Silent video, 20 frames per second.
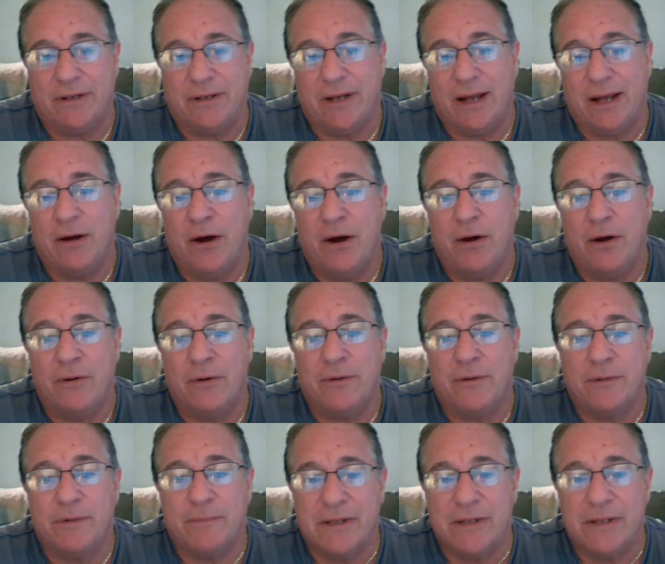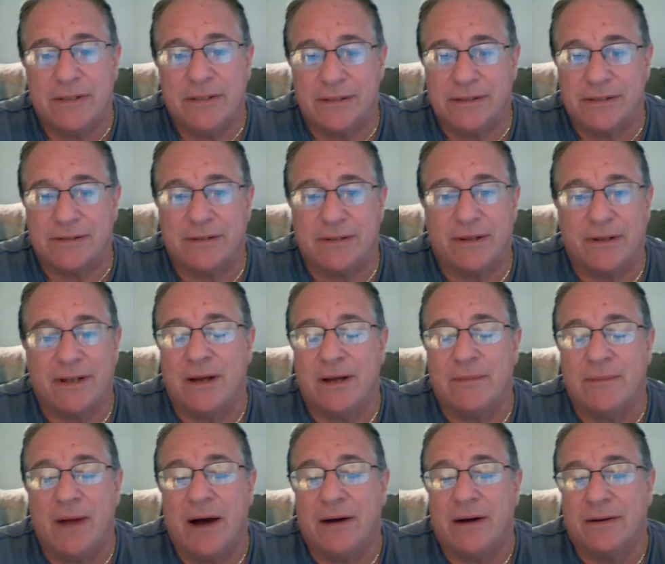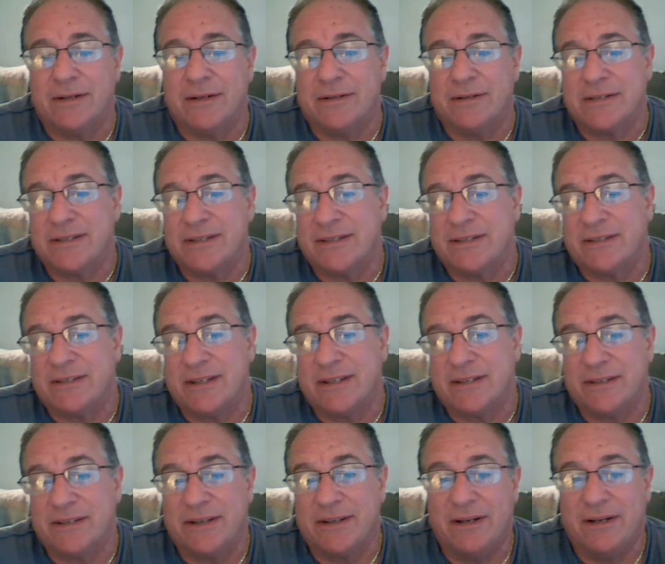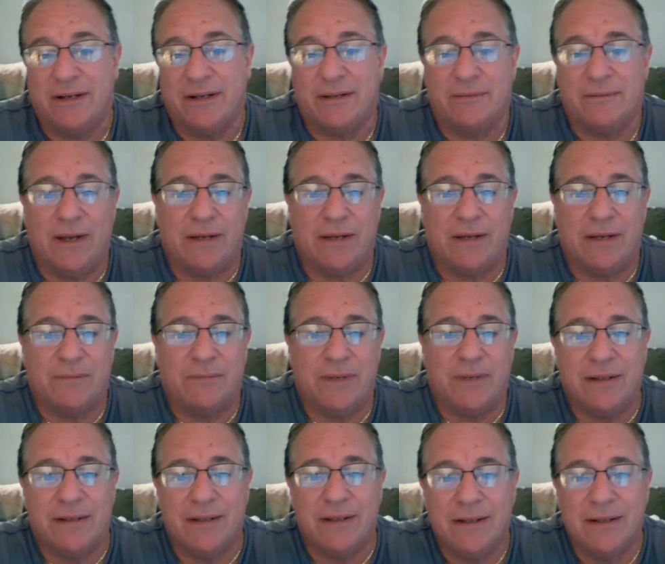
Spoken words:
You got 100 pitches, so they come out in the 6th inning maybe.